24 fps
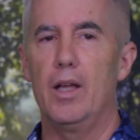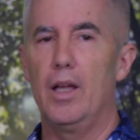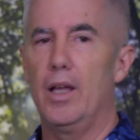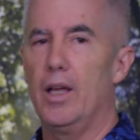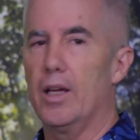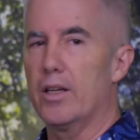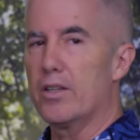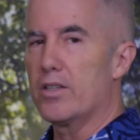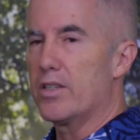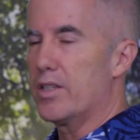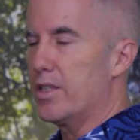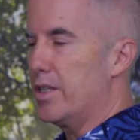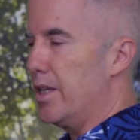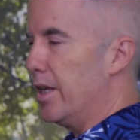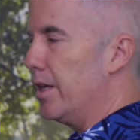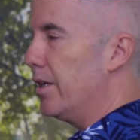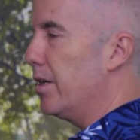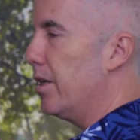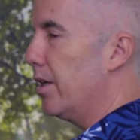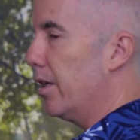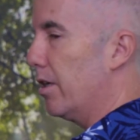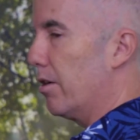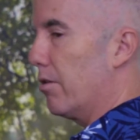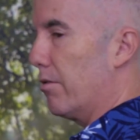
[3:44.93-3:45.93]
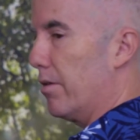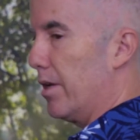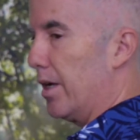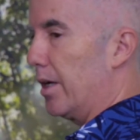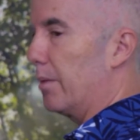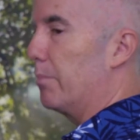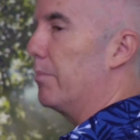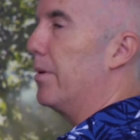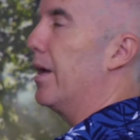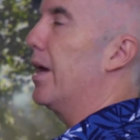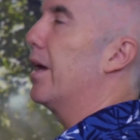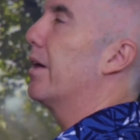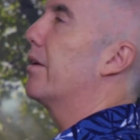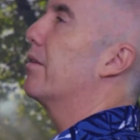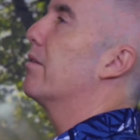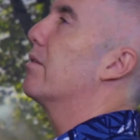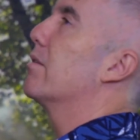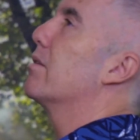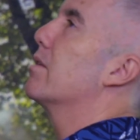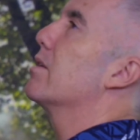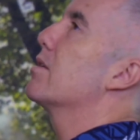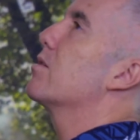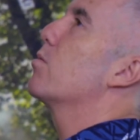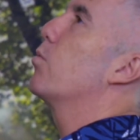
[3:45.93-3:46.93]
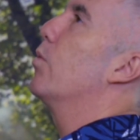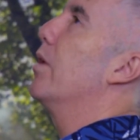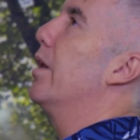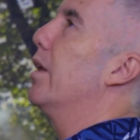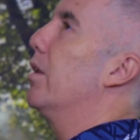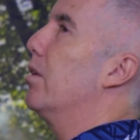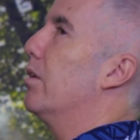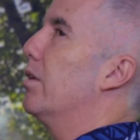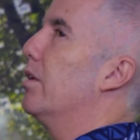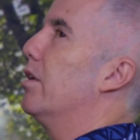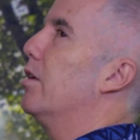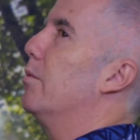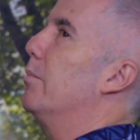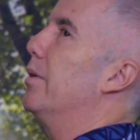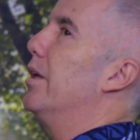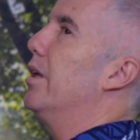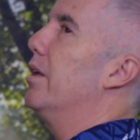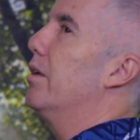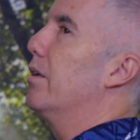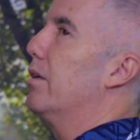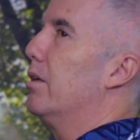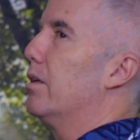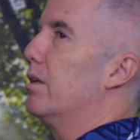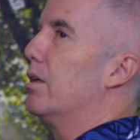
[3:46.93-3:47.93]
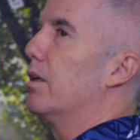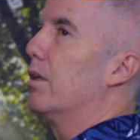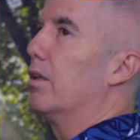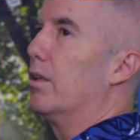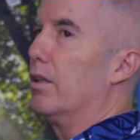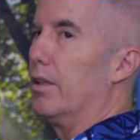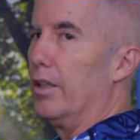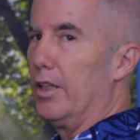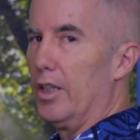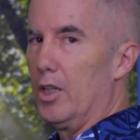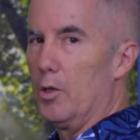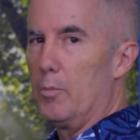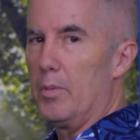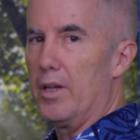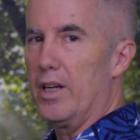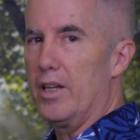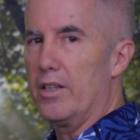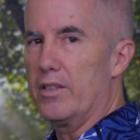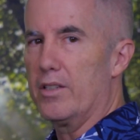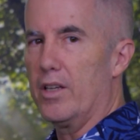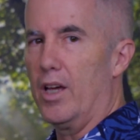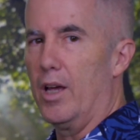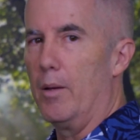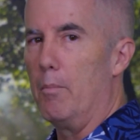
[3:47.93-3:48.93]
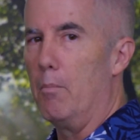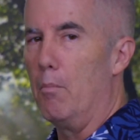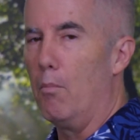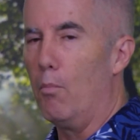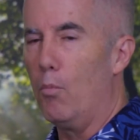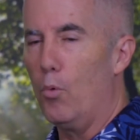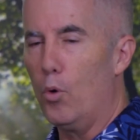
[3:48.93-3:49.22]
extending your neck back this way a little bit at a time.